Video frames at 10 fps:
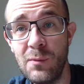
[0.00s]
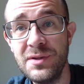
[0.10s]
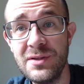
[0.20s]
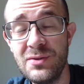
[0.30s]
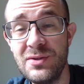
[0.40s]

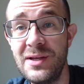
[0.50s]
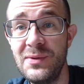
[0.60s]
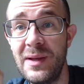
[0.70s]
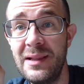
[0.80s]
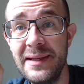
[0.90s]
wanted to tell
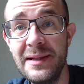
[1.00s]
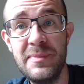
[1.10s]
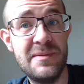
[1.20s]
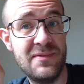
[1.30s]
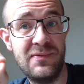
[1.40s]
you a little
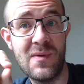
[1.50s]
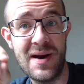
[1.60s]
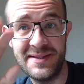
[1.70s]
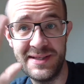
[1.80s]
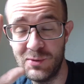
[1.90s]
bit before
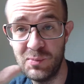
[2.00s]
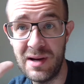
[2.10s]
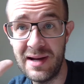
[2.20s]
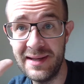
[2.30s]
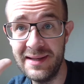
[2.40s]
I say
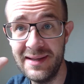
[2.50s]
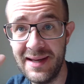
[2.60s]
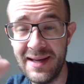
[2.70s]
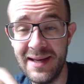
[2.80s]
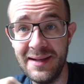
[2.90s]
goodbye
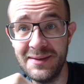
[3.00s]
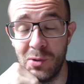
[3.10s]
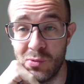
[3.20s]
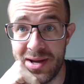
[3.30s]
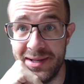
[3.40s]
and
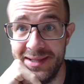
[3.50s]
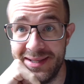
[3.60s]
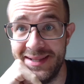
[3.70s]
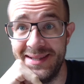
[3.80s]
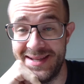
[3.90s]
go running
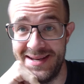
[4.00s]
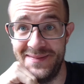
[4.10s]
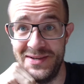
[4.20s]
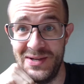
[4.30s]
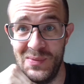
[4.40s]
and then have
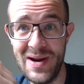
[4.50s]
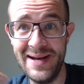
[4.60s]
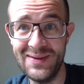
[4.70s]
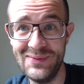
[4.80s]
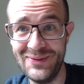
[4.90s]
a shower
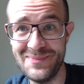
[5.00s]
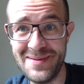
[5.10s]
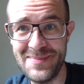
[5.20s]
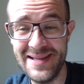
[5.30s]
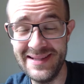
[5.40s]
and go to
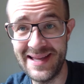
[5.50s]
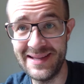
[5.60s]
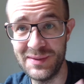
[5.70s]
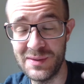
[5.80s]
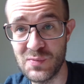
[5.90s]
my bed,
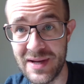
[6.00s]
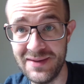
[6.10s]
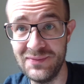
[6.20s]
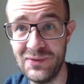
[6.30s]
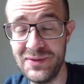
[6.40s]

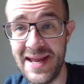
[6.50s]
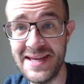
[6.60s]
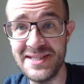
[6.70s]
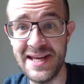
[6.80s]
ready for the next